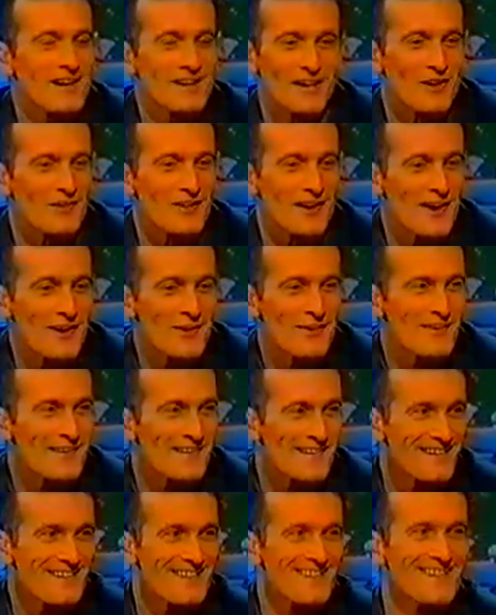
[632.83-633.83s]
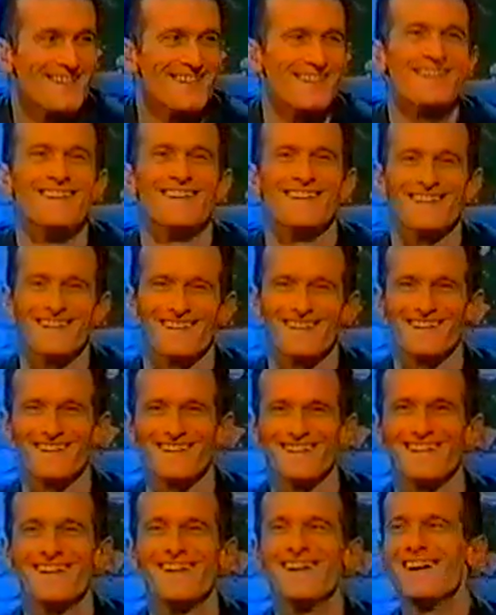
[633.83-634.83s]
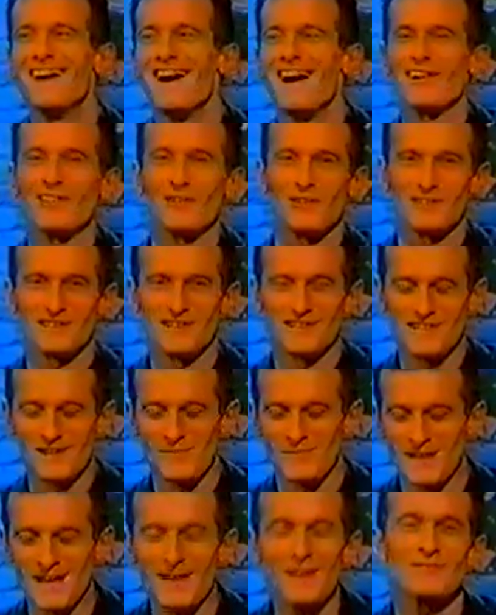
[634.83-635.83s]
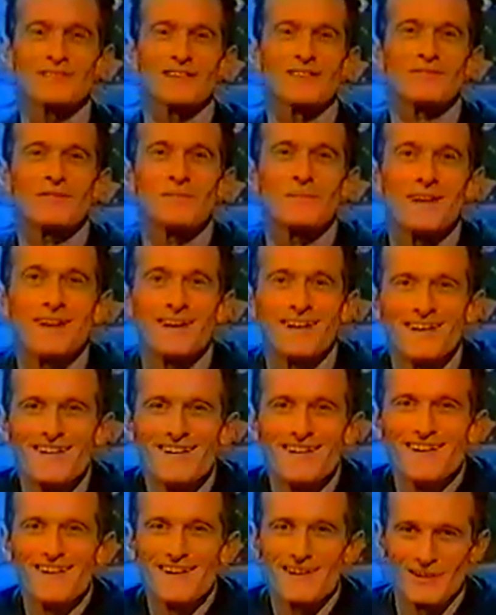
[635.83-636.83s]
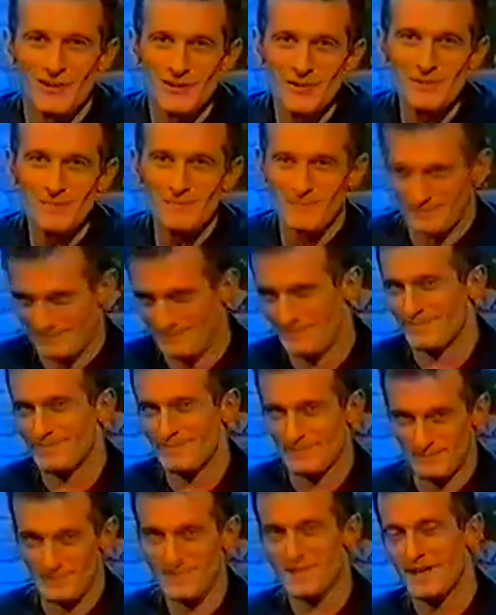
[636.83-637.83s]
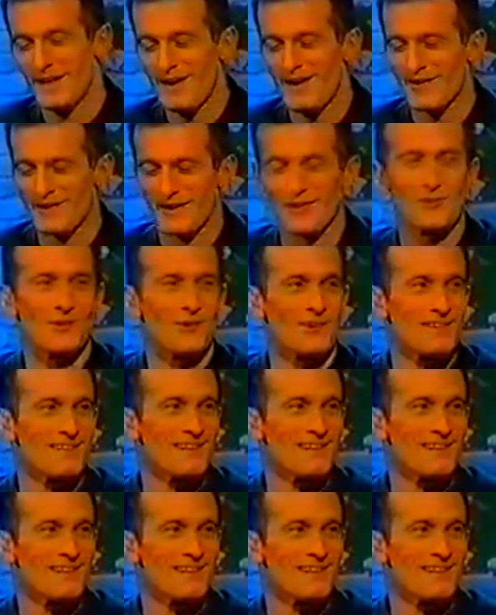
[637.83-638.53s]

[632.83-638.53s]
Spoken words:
I don't know. I thought you said something else then for a minute. You... Bastard, I thought you said.